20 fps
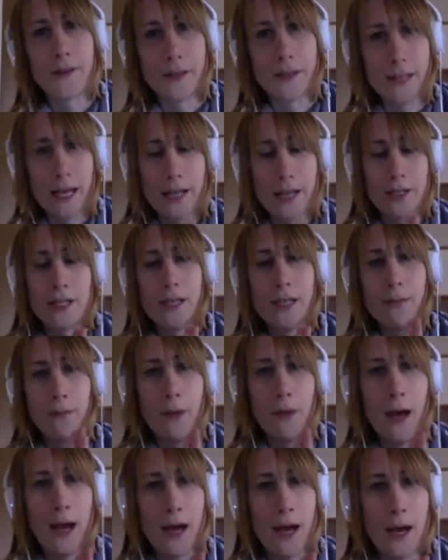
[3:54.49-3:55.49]
It's actually
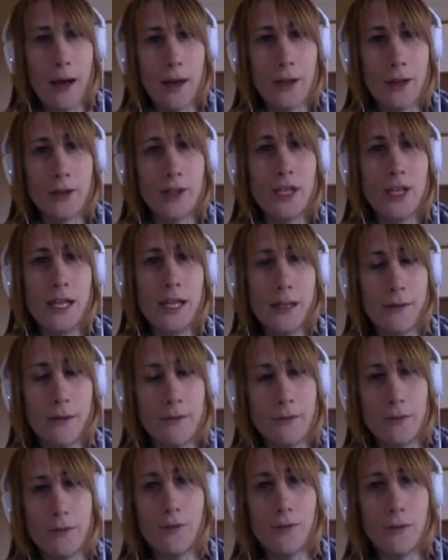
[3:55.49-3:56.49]
jin,
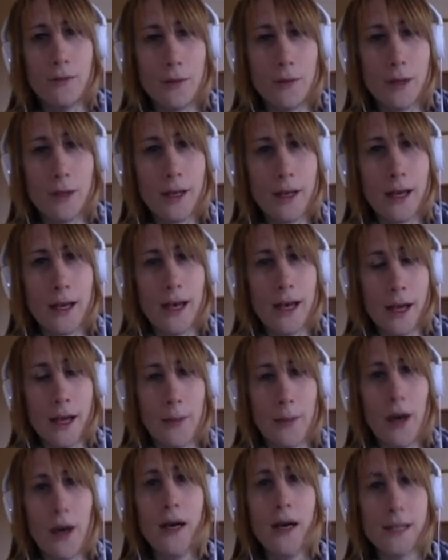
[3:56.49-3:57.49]
or
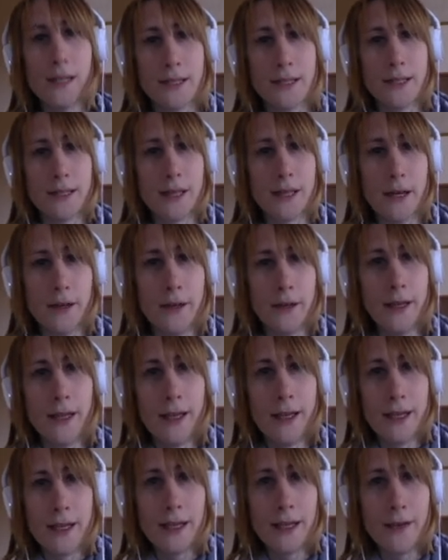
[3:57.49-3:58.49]
person. So
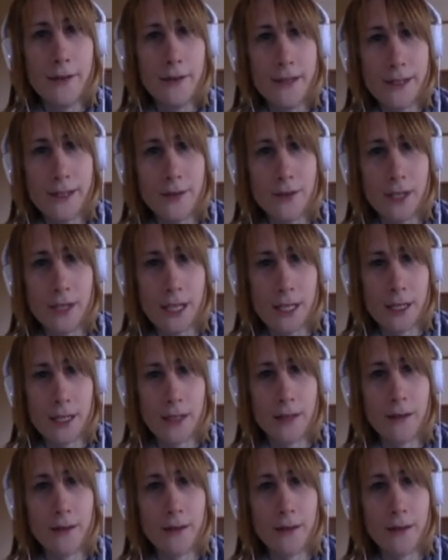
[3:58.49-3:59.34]
igirisujin.